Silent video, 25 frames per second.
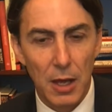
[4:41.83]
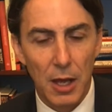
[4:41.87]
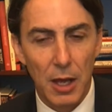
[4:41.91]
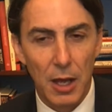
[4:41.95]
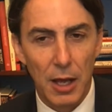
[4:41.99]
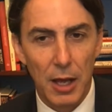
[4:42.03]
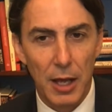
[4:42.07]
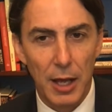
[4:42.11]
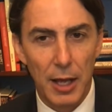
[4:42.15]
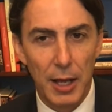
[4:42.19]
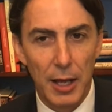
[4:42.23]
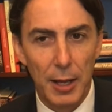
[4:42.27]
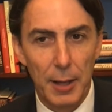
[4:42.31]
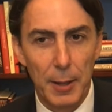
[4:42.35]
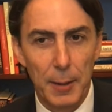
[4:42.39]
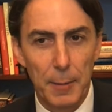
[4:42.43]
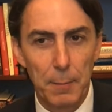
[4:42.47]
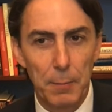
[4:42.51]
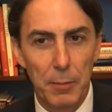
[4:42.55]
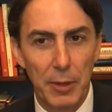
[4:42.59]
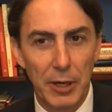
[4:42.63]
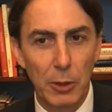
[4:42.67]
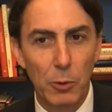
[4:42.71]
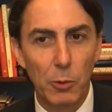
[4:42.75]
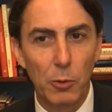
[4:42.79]

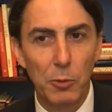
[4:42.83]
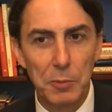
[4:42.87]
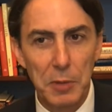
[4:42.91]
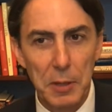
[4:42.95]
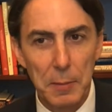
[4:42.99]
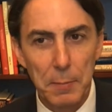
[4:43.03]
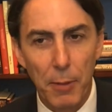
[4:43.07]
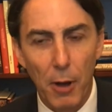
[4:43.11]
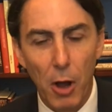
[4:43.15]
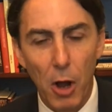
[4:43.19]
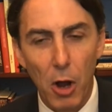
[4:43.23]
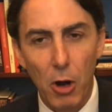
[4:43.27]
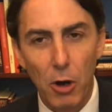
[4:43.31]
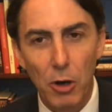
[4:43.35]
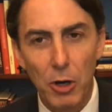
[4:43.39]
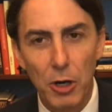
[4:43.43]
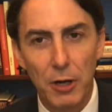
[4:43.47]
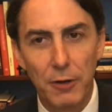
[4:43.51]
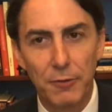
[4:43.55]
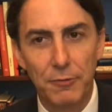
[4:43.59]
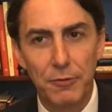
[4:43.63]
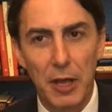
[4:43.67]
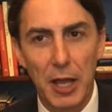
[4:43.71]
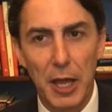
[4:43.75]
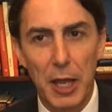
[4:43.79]
But it will be part
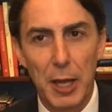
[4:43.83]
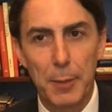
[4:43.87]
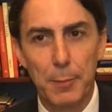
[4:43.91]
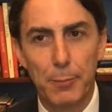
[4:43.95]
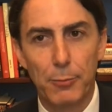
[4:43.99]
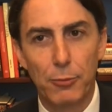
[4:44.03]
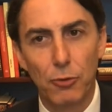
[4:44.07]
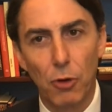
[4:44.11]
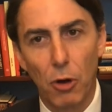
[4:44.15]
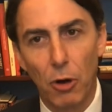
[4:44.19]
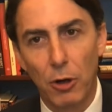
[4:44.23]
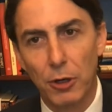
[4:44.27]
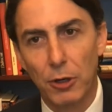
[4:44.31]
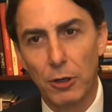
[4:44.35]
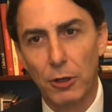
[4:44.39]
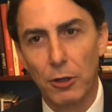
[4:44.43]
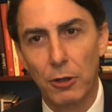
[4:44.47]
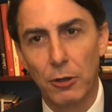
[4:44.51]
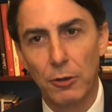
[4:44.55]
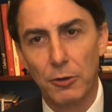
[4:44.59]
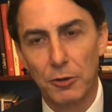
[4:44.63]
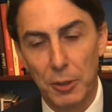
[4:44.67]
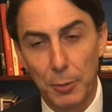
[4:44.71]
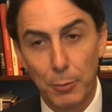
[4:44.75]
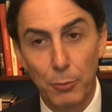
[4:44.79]
of the
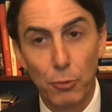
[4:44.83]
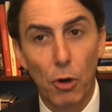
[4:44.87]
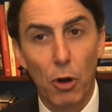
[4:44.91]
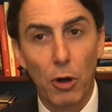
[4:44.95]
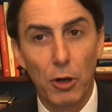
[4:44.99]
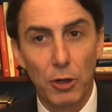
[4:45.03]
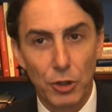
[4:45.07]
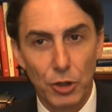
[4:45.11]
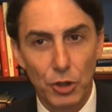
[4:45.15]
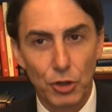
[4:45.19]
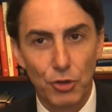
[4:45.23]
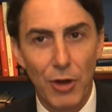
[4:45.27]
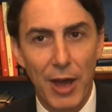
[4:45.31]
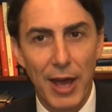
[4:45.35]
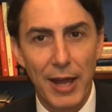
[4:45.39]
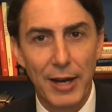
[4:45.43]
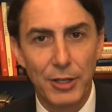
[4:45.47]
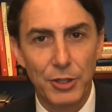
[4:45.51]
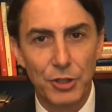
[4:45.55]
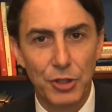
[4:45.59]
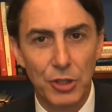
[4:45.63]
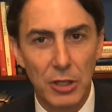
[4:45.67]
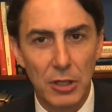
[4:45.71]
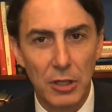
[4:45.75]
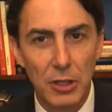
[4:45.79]
broader
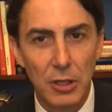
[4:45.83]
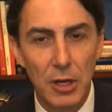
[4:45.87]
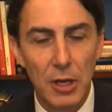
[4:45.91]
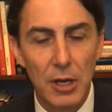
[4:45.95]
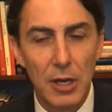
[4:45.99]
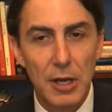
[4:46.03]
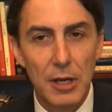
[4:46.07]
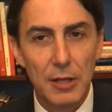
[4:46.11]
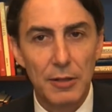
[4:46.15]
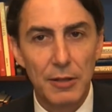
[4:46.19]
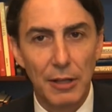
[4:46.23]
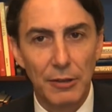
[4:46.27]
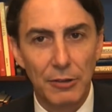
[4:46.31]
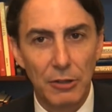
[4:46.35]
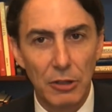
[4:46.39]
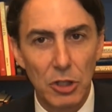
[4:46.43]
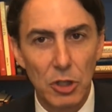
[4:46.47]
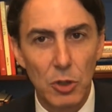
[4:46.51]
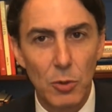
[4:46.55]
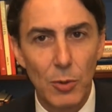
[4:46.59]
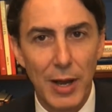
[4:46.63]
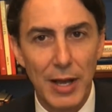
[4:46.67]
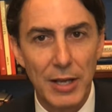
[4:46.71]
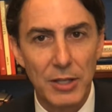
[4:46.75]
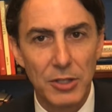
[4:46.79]
strategy that the
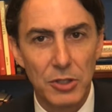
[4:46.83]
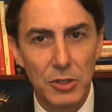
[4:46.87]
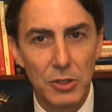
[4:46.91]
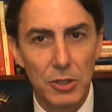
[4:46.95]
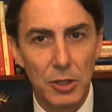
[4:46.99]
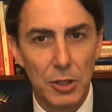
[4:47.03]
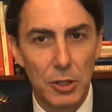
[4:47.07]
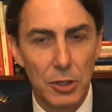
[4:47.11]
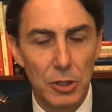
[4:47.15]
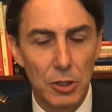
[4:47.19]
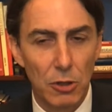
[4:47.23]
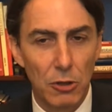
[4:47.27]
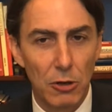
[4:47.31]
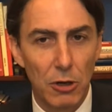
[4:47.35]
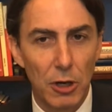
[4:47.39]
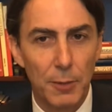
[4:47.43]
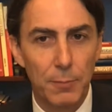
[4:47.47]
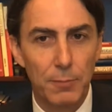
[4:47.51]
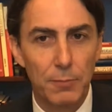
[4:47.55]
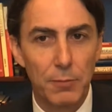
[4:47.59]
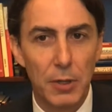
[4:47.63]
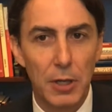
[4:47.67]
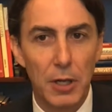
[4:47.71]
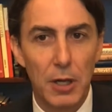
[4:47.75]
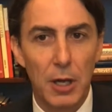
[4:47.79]
U.S.,
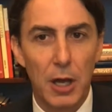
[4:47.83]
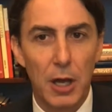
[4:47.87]
Europe